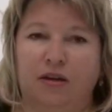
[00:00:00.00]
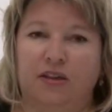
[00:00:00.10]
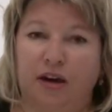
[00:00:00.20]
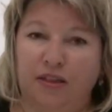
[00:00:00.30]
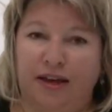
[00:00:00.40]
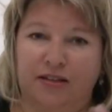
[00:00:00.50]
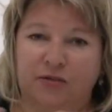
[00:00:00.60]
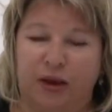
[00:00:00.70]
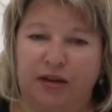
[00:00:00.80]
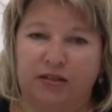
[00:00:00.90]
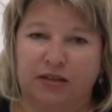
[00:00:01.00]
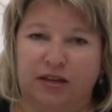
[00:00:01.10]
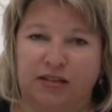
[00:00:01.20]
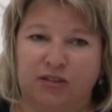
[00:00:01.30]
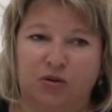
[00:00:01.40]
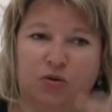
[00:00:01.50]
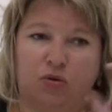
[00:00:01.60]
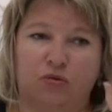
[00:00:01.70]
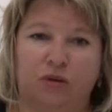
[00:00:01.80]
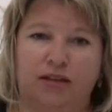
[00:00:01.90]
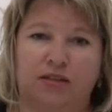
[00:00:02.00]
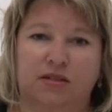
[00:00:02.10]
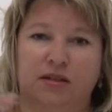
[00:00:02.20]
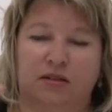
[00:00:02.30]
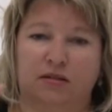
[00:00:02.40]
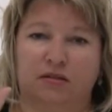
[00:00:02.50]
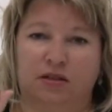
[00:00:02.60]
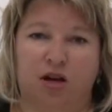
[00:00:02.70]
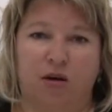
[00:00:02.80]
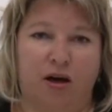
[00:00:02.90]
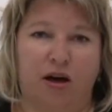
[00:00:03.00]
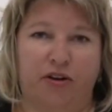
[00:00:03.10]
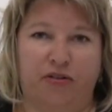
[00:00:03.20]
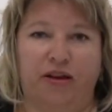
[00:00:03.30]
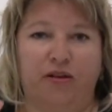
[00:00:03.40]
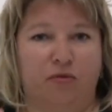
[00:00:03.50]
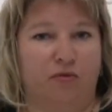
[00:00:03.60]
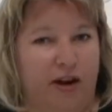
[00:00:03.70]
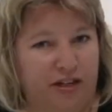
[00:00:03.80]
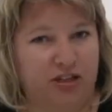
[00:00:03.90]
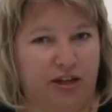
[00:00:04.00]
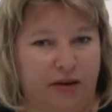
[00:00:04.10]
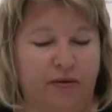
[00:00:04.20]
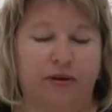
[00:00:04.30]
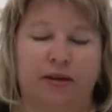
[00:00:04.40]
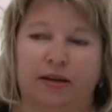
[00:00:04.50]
The other aspect is your insulin to carbohydrate ratio.